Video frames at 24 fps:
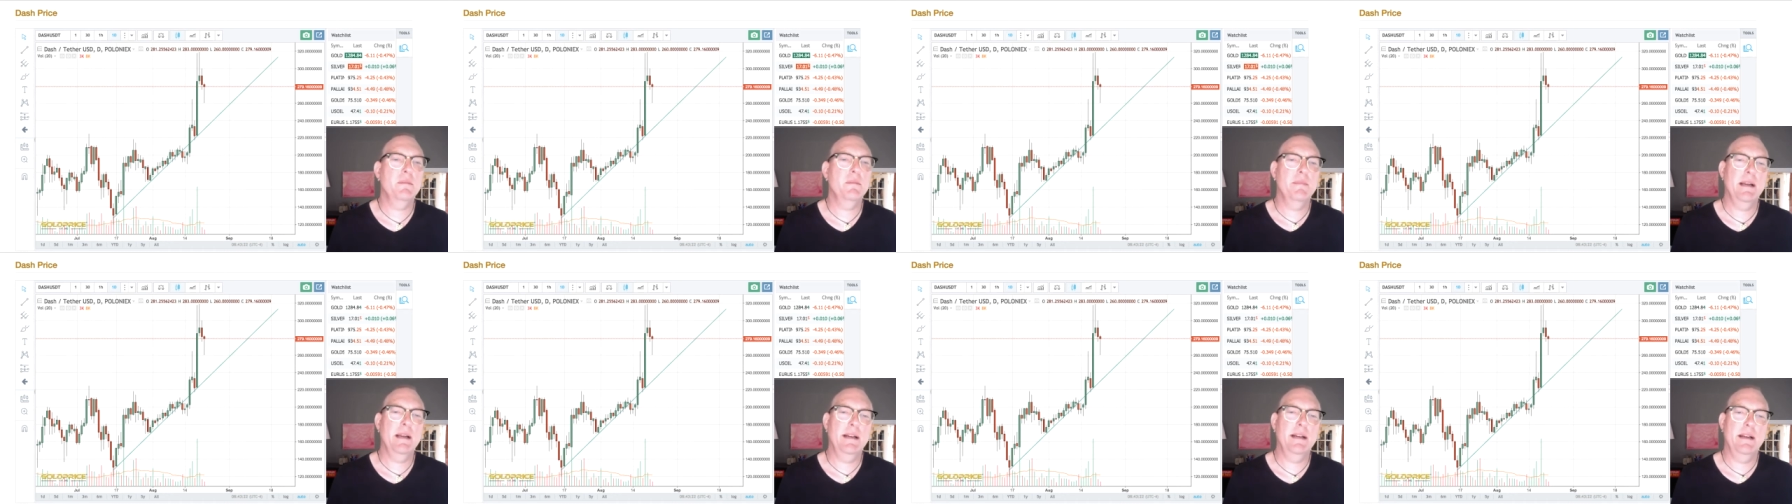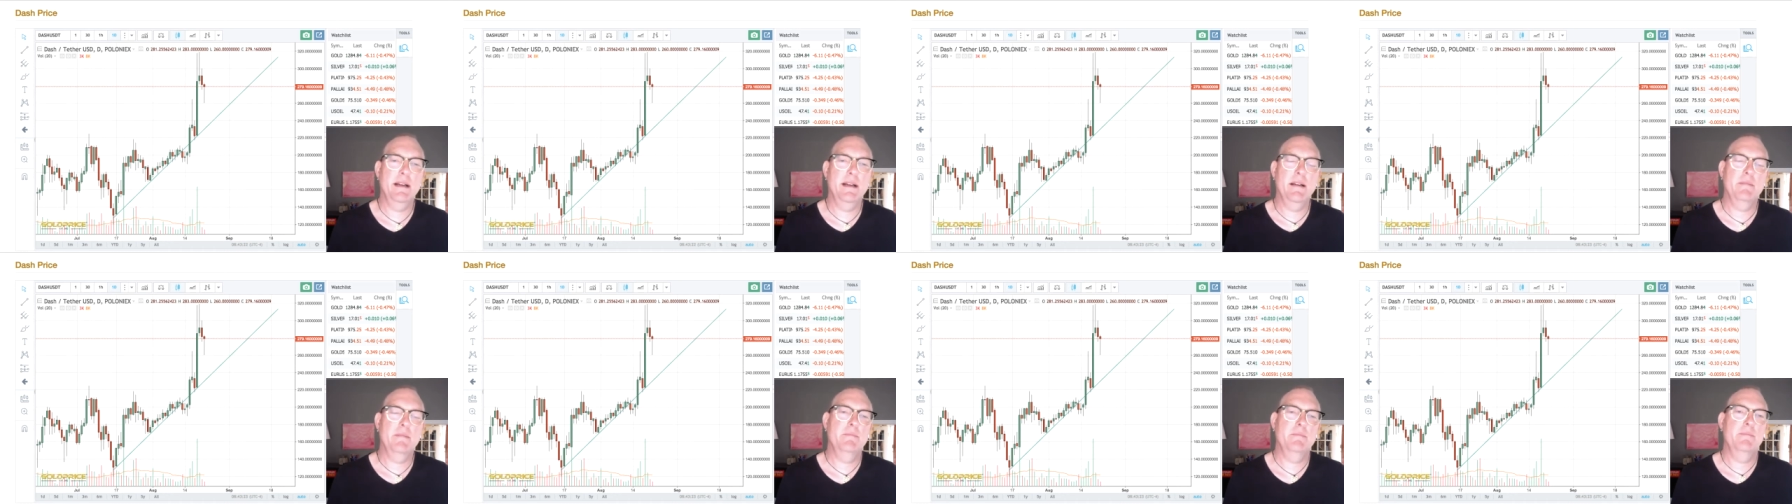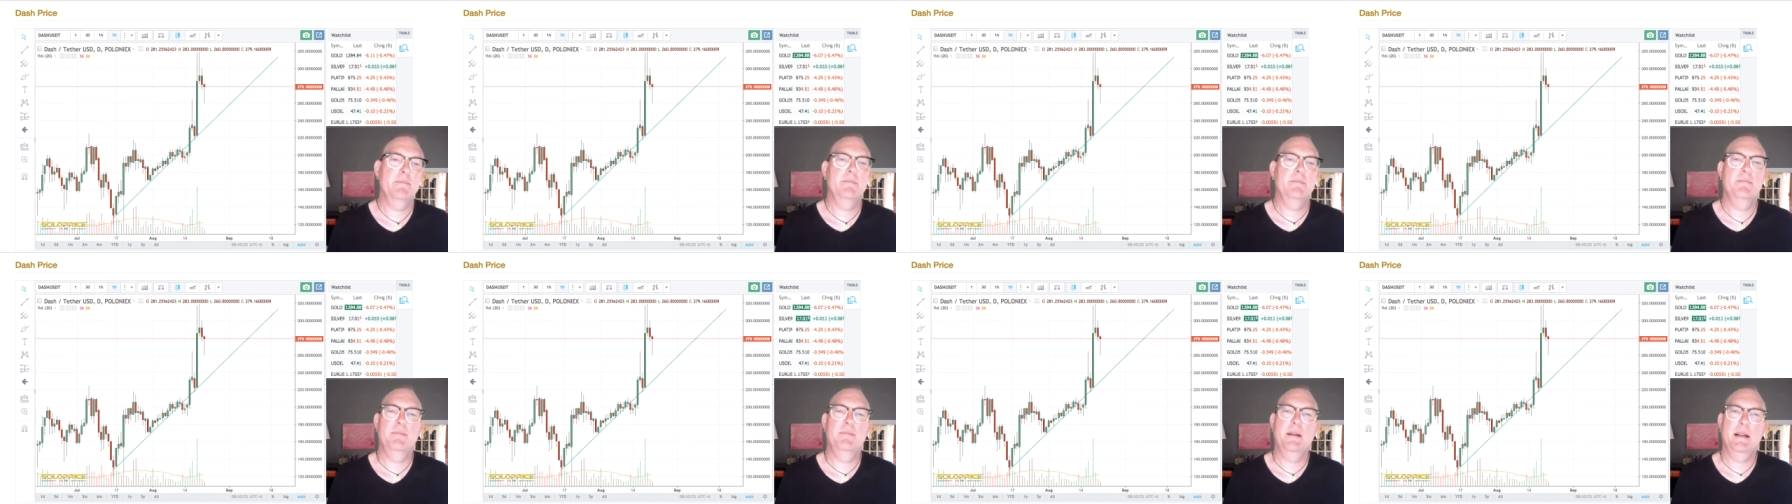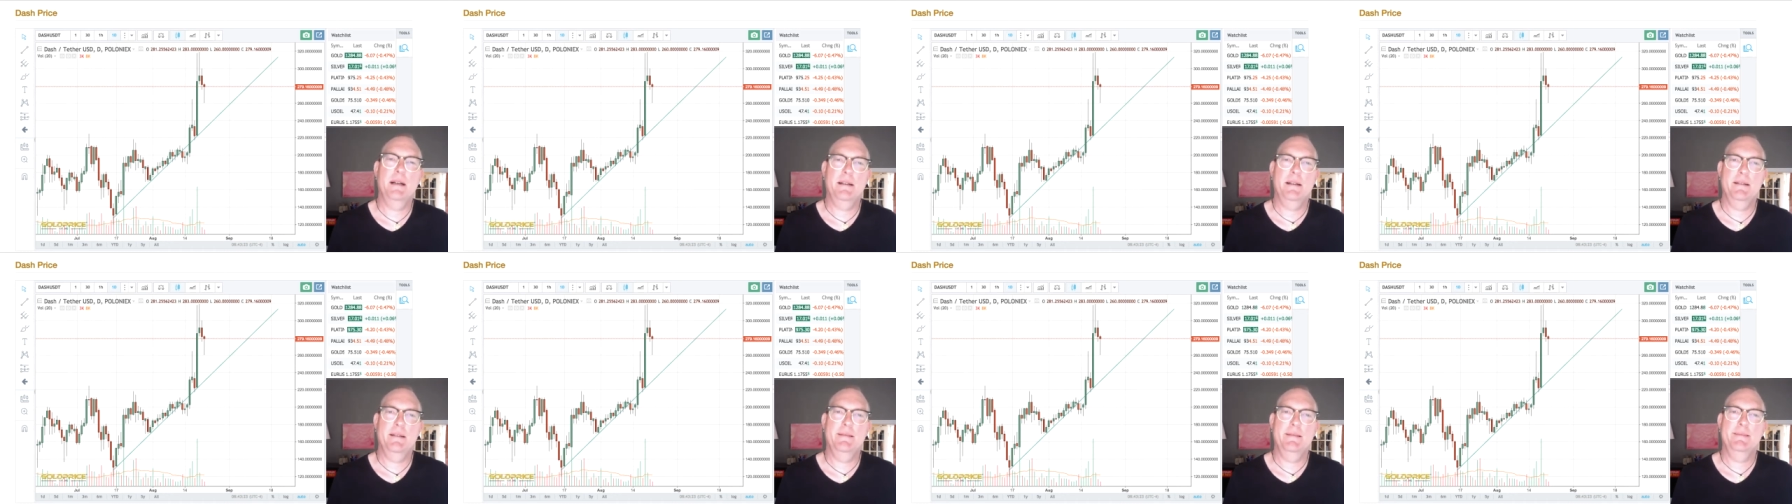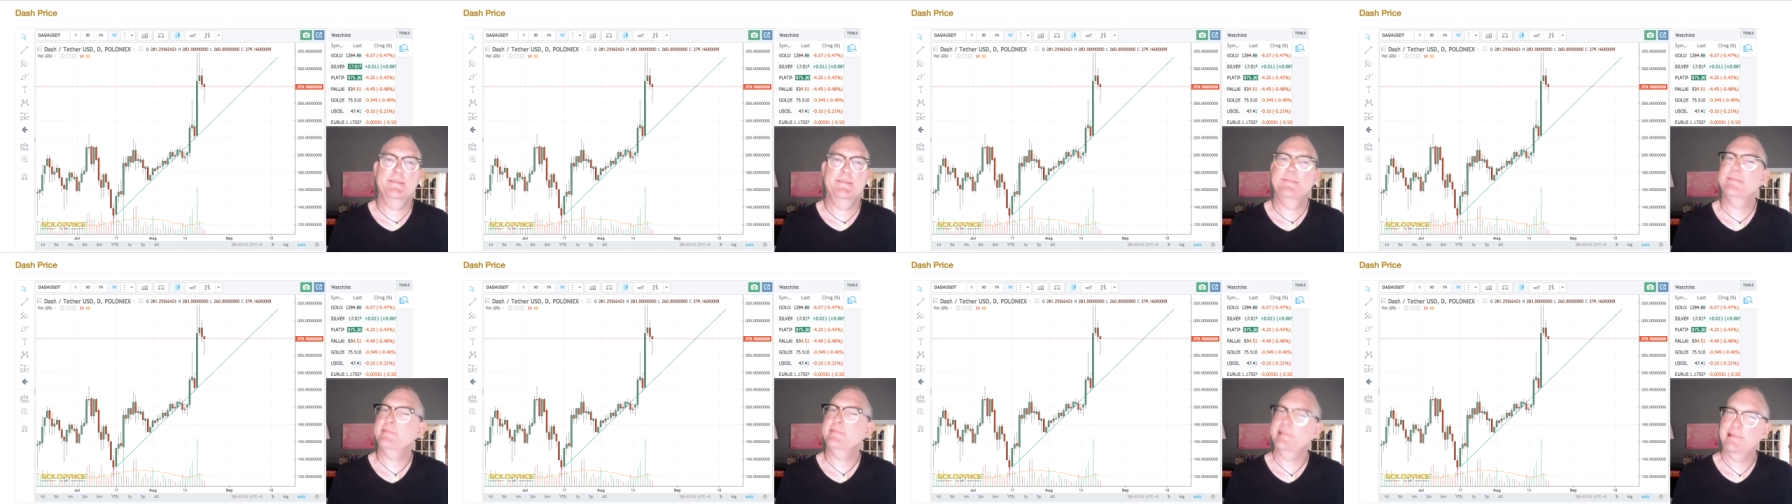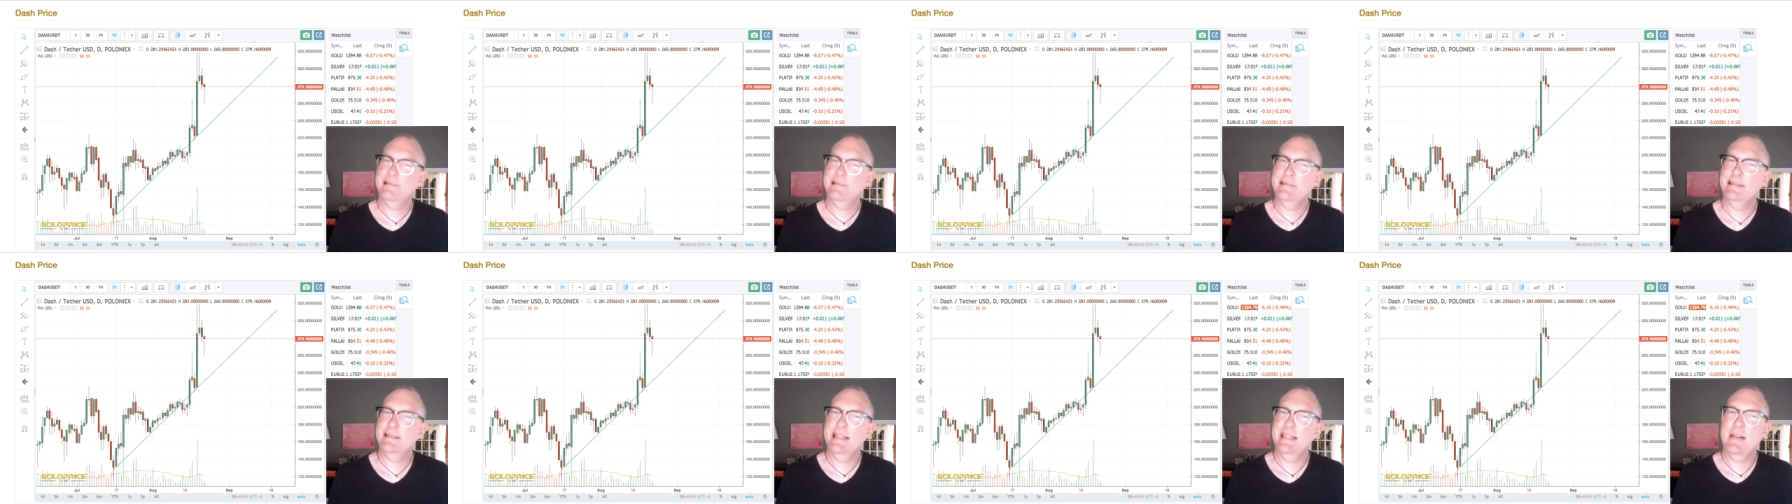Mania. But
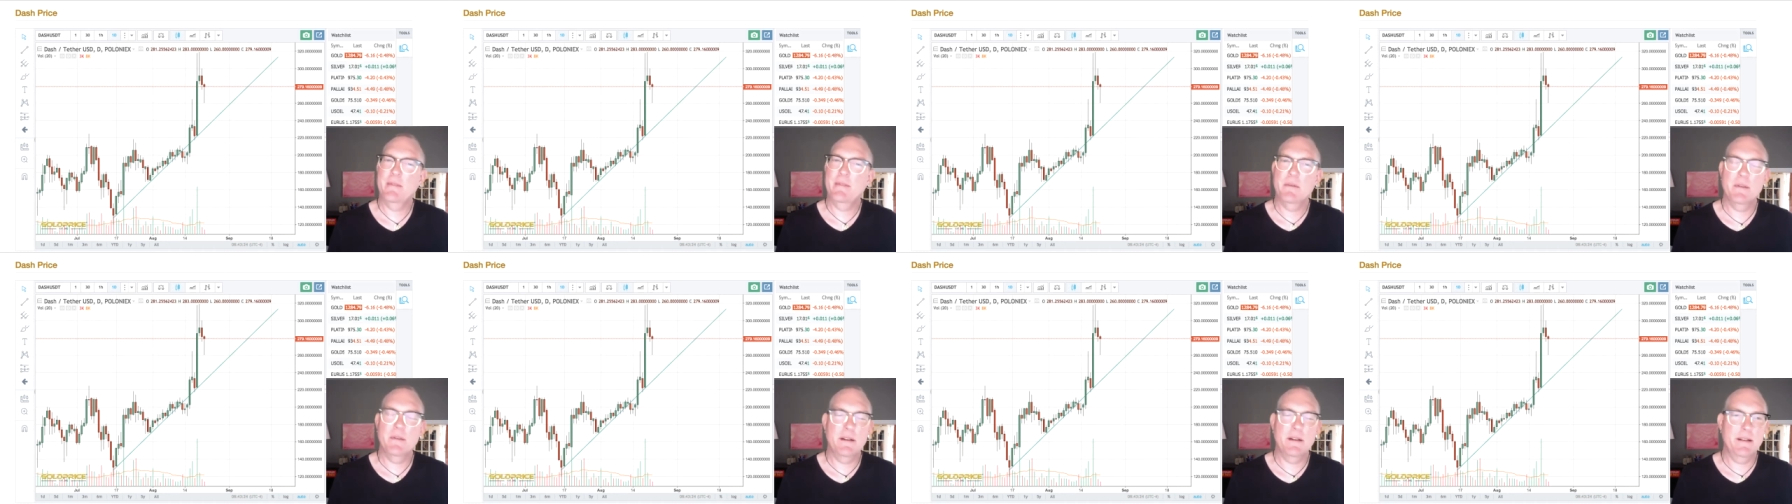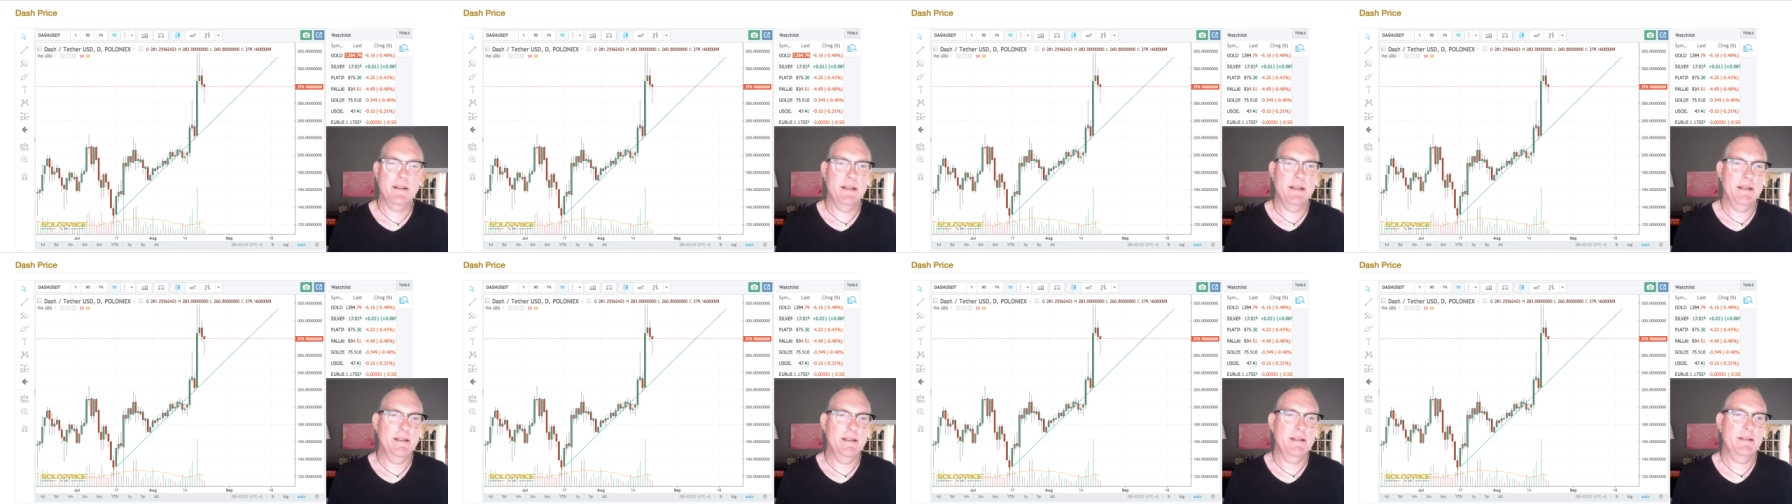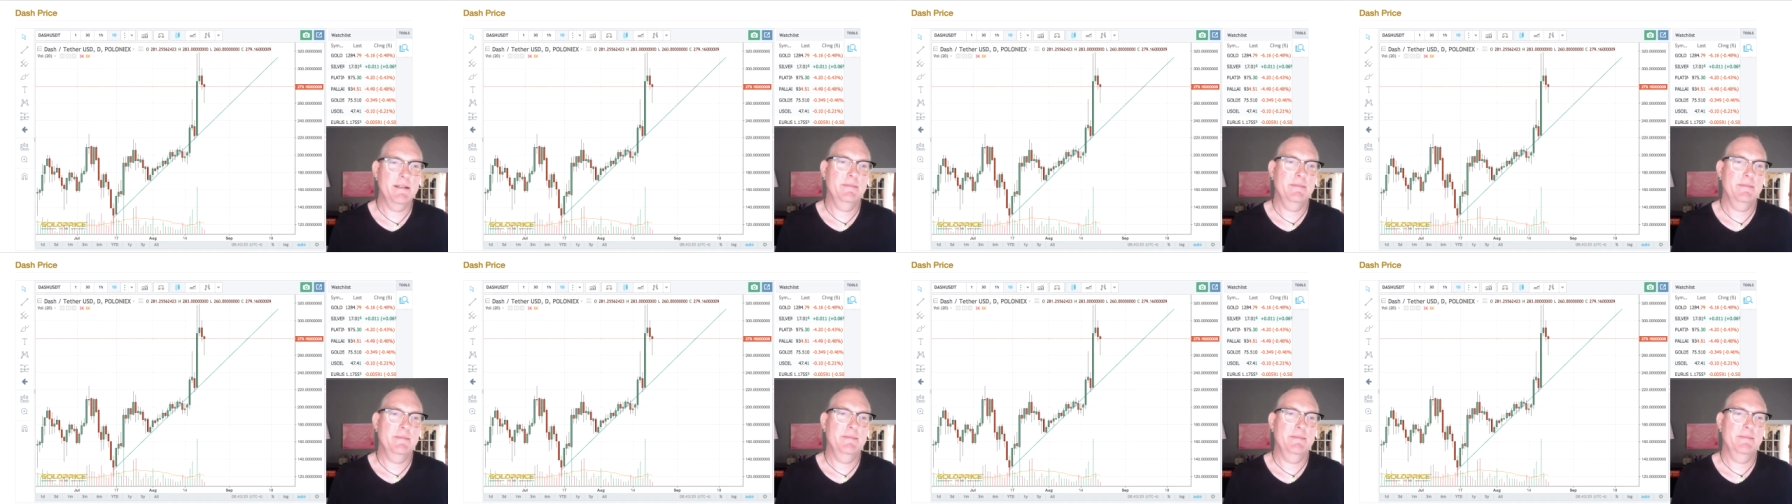every one of these,